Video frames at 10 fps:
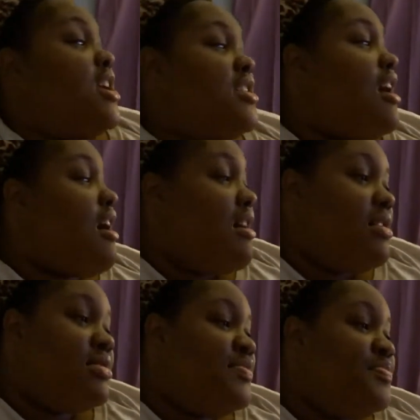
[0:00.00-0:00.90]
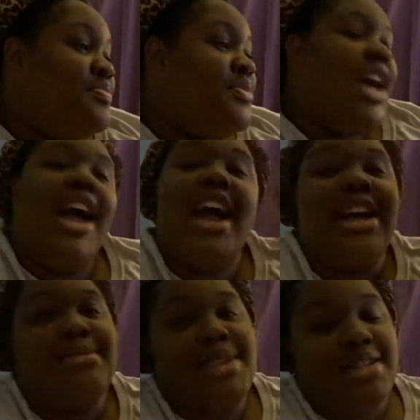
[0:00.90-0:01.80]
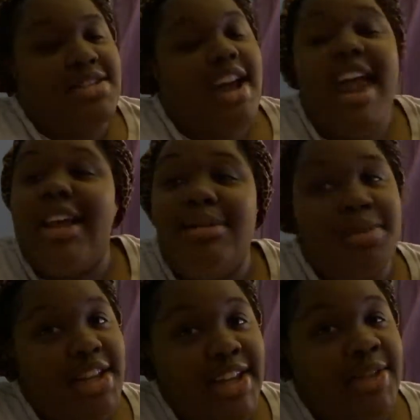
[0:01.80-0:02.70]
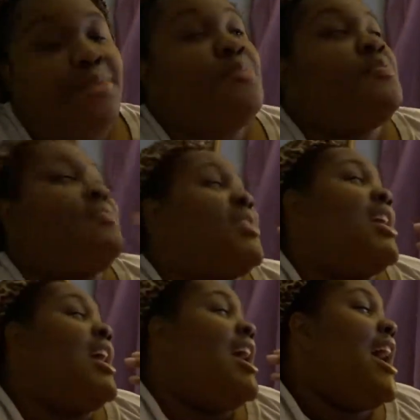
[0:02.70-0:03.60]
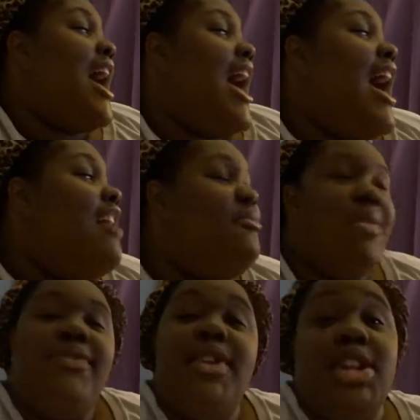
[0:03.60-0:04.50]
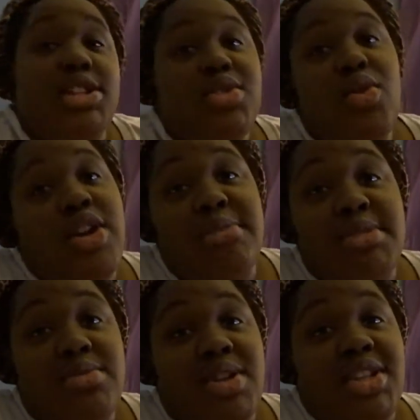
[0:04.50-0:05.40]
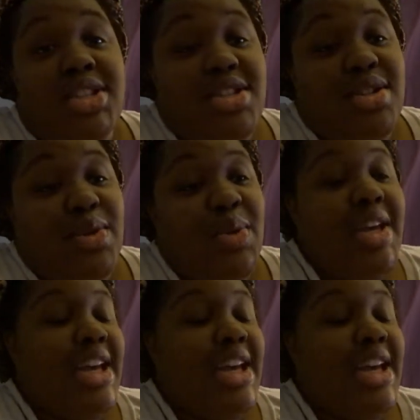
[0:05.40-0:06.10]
Y'all, I gotta come talk to you. I gotta come clean. I've been feeling torn in between the two.